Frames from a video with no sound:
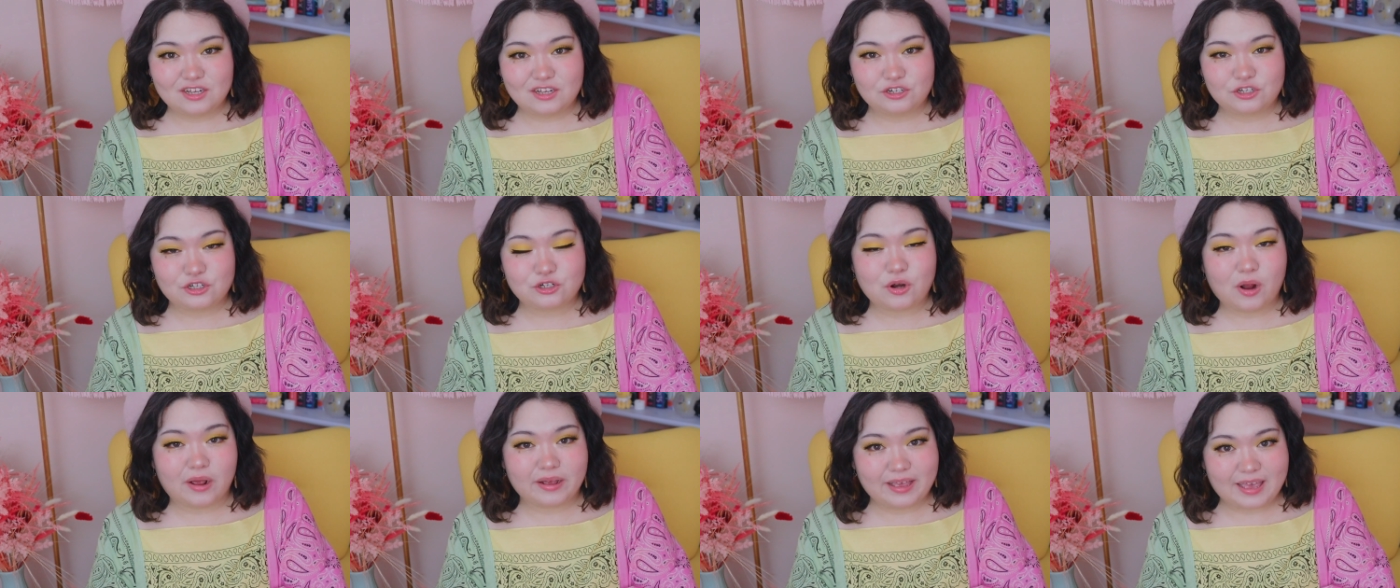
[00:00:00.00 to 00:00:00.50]

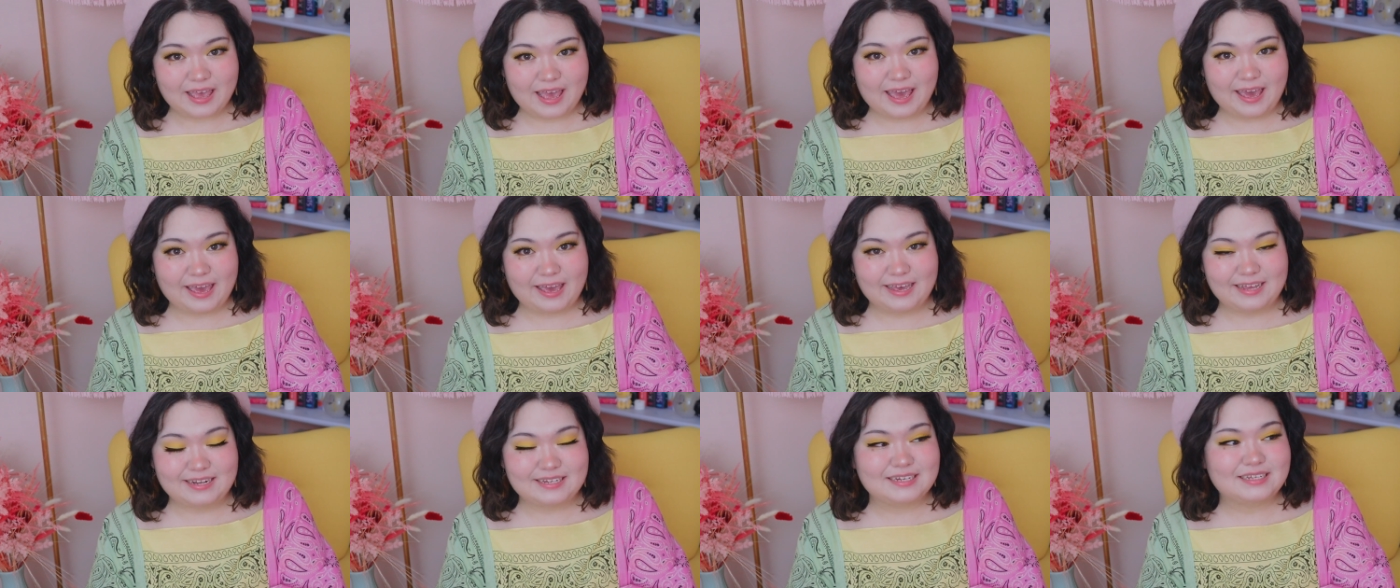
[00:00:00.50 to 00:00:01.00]

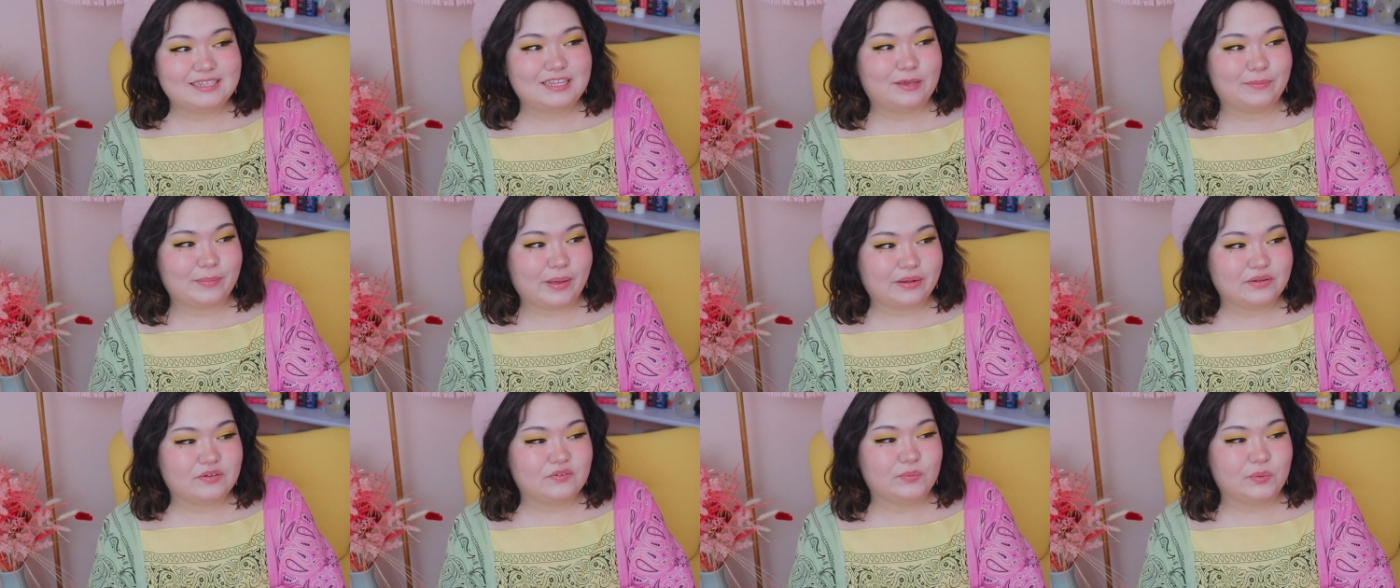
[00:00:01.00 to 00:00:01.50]
truncate the
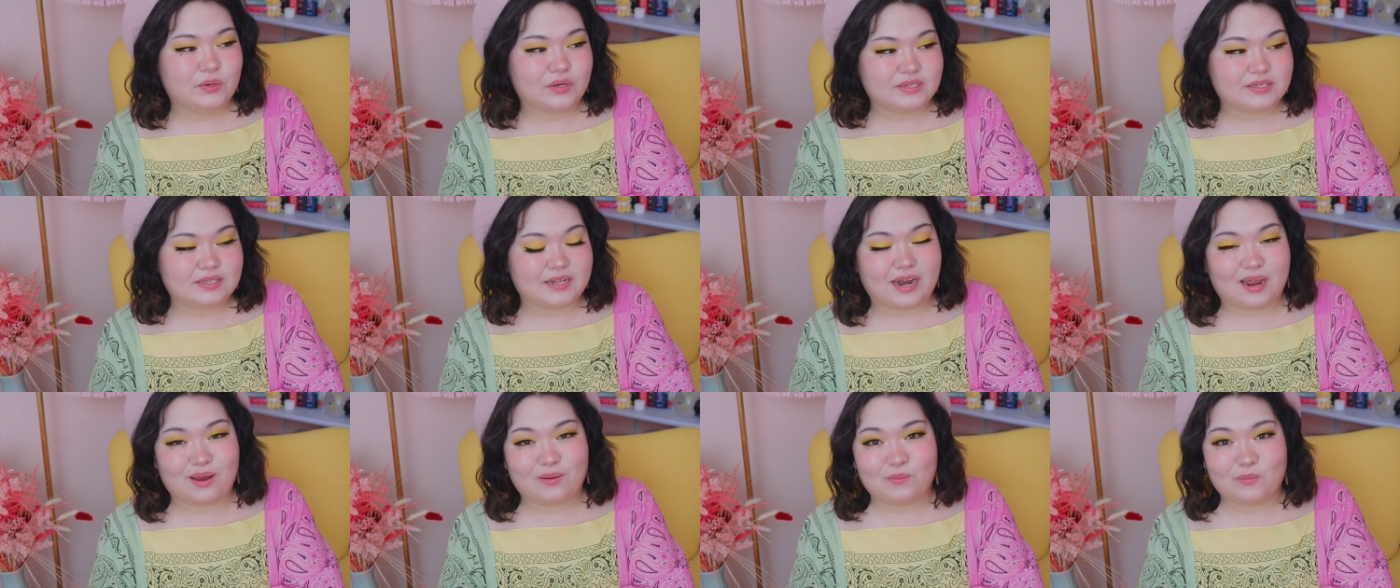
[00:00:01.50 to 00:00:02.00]
amount of books
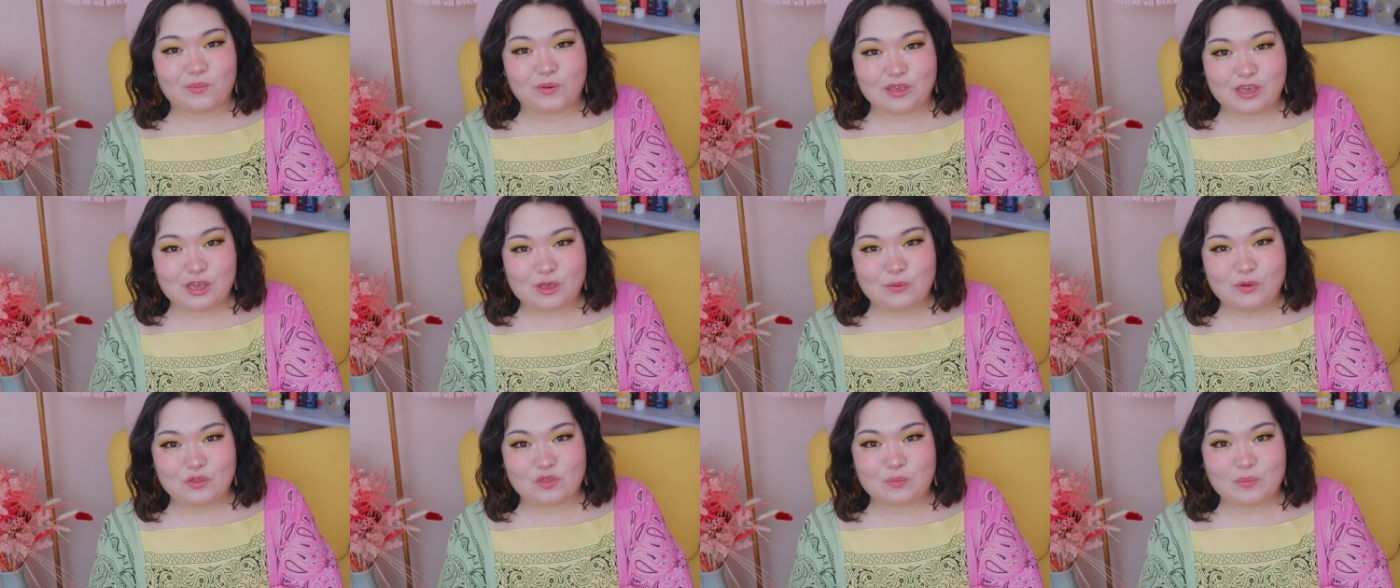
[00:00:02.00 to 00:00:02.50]
that I am
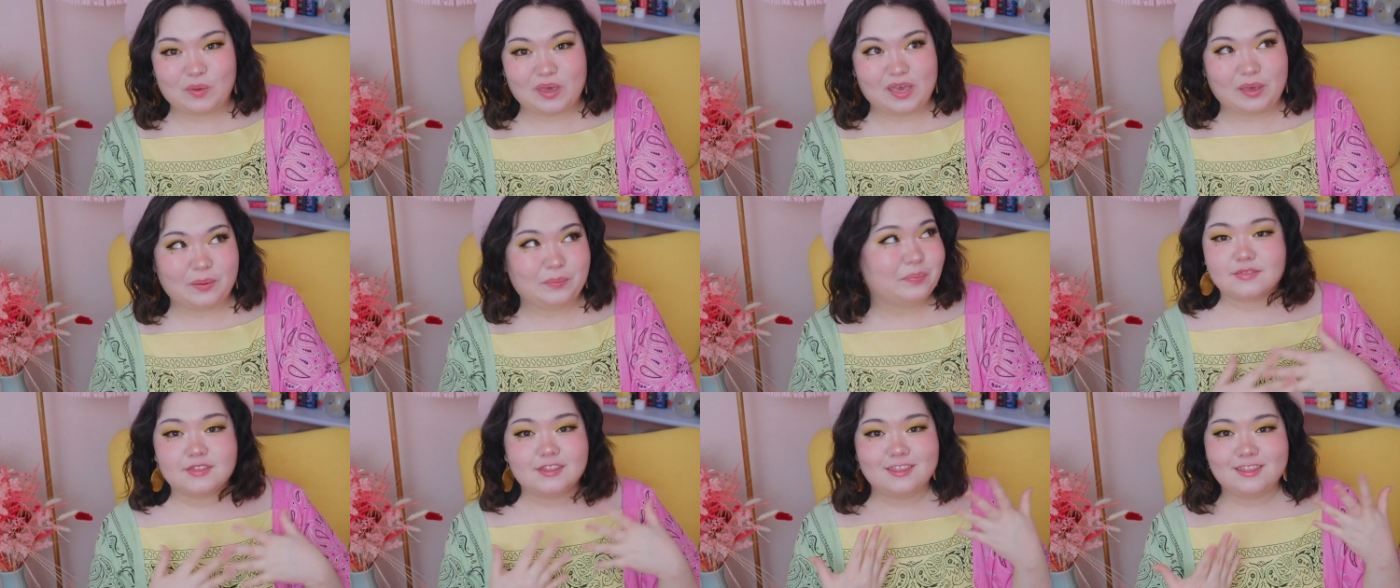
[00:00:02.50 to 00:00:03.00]
bringing with
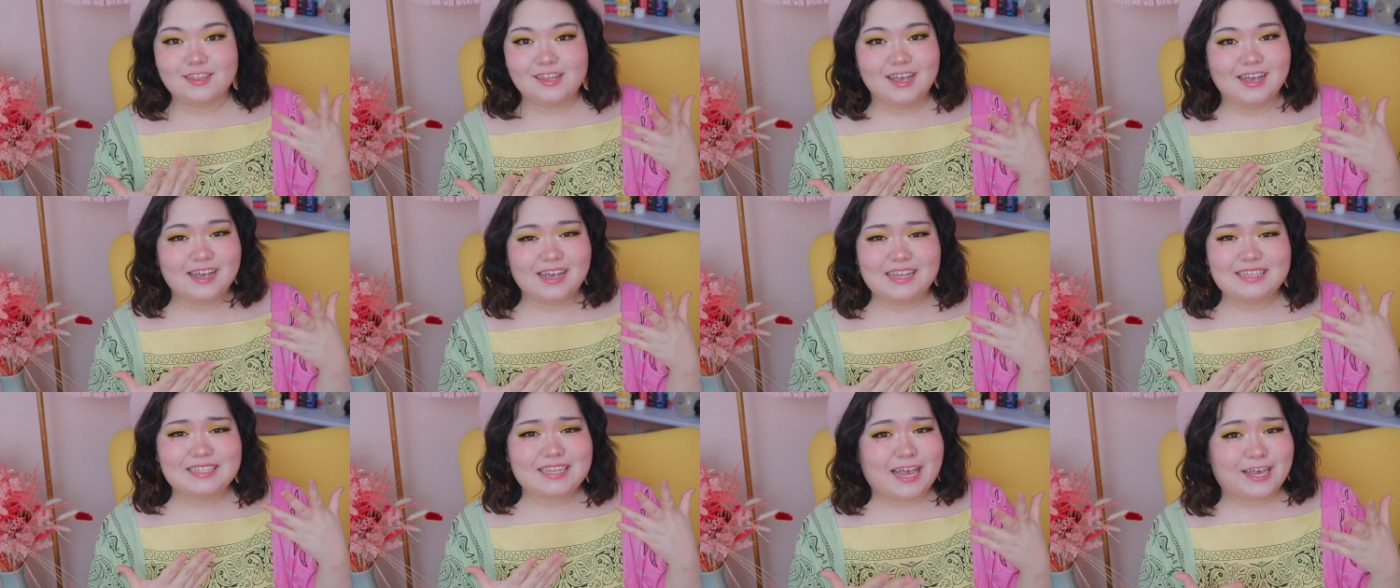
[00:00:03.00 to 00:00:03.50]
me
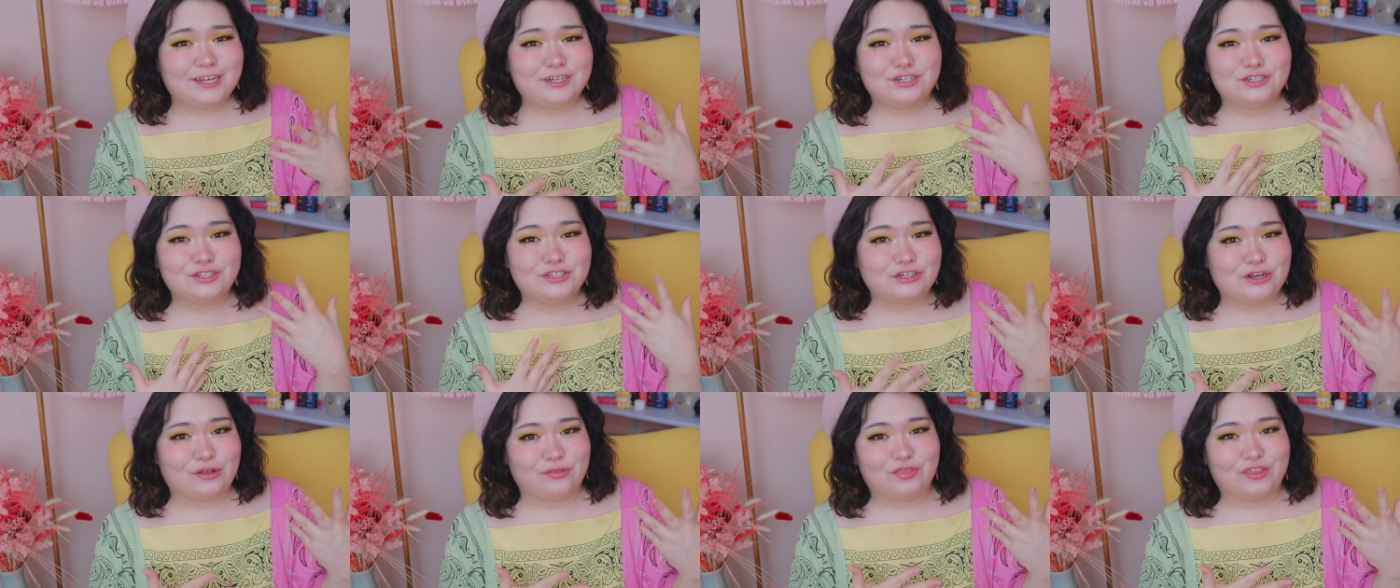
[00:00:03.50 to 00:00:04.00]
because I
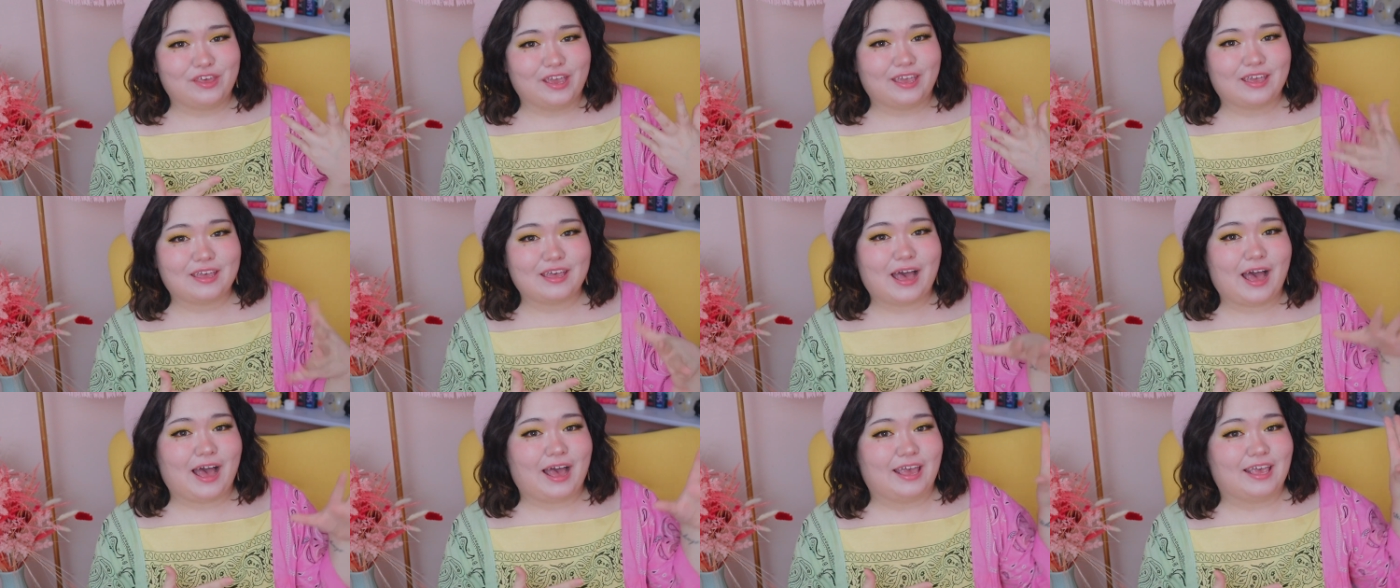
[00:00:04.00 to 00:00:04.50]
just don't
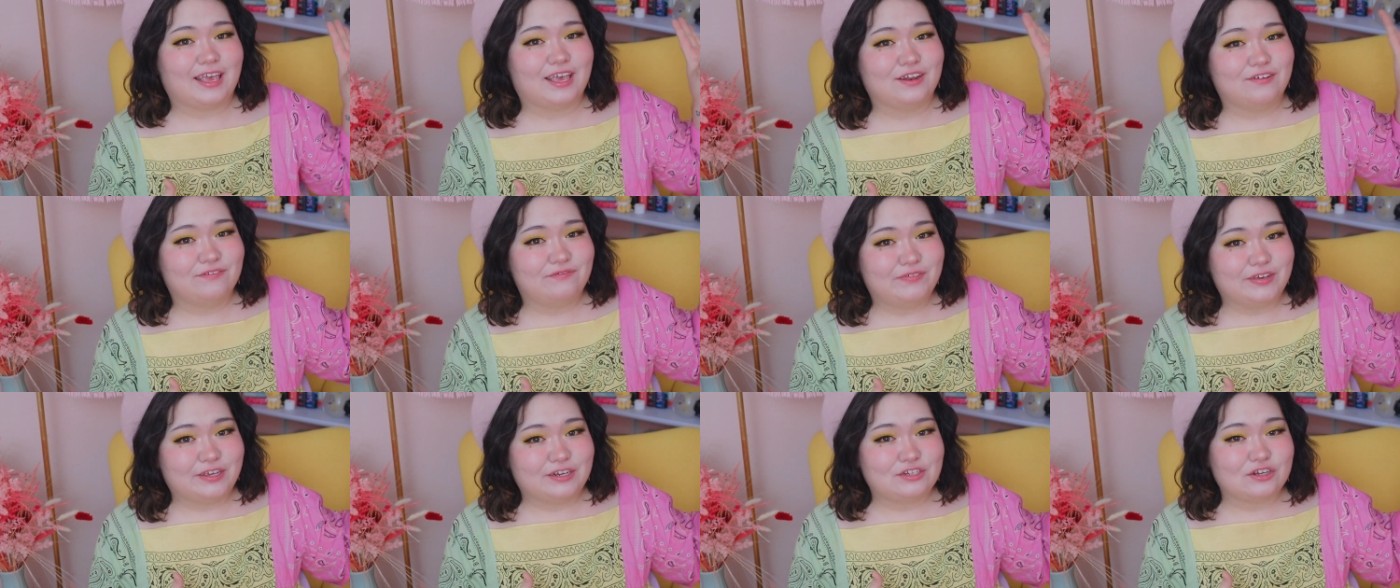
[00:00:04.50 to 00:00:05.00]
think I can
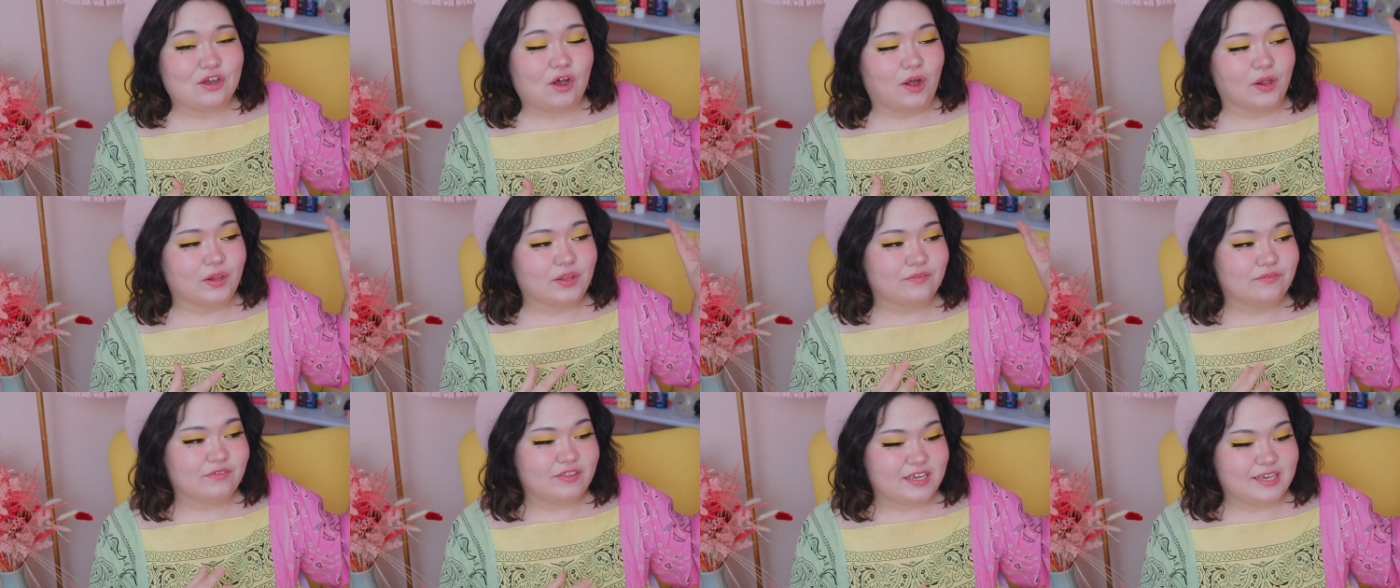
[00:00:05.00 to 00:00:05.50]
fit
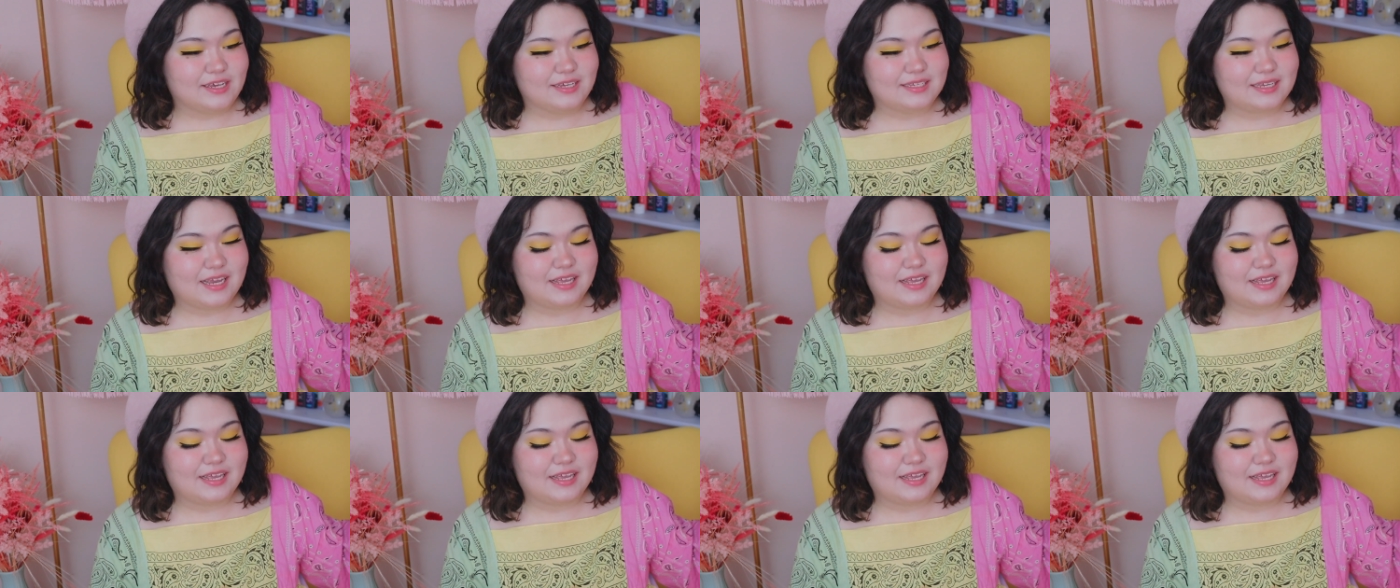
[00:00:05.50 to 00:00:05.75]
all of these.